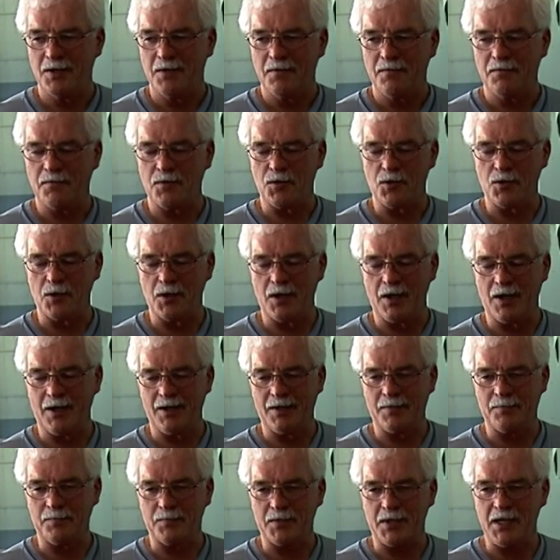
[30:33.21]
for
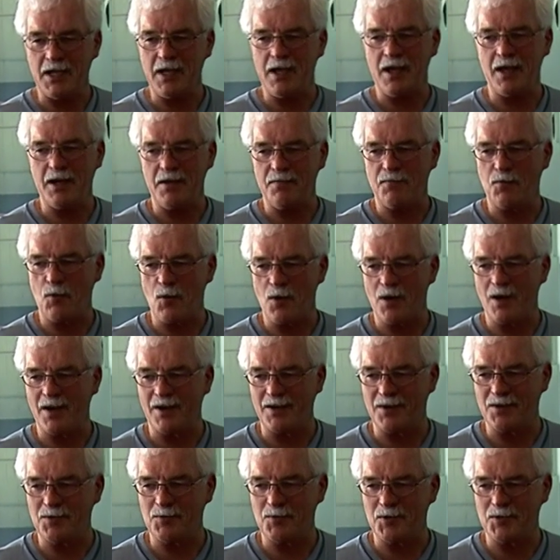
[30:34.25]
uh,
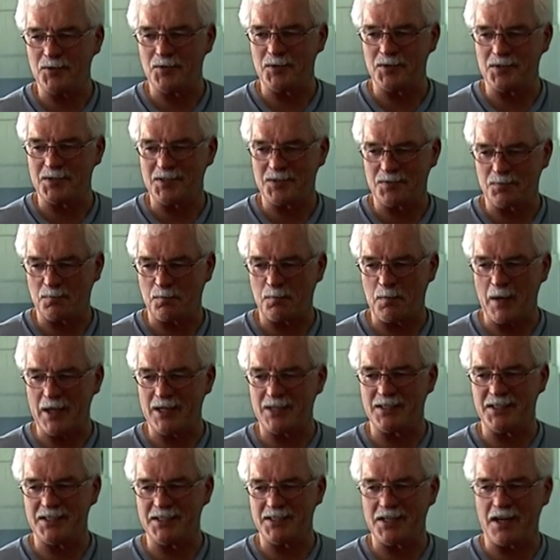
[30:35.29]
E8400, which was
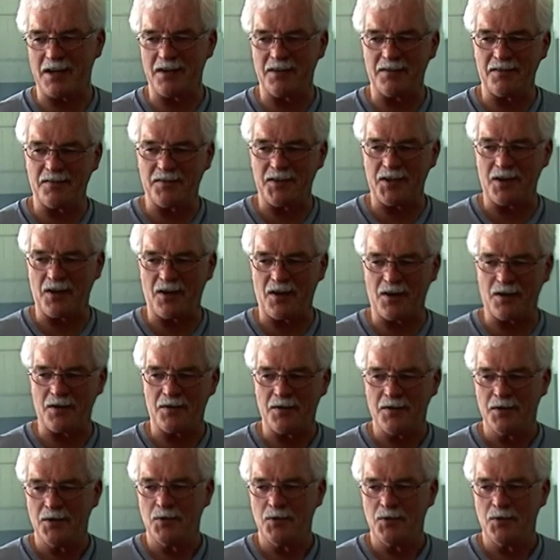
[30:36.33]
basically state of the art,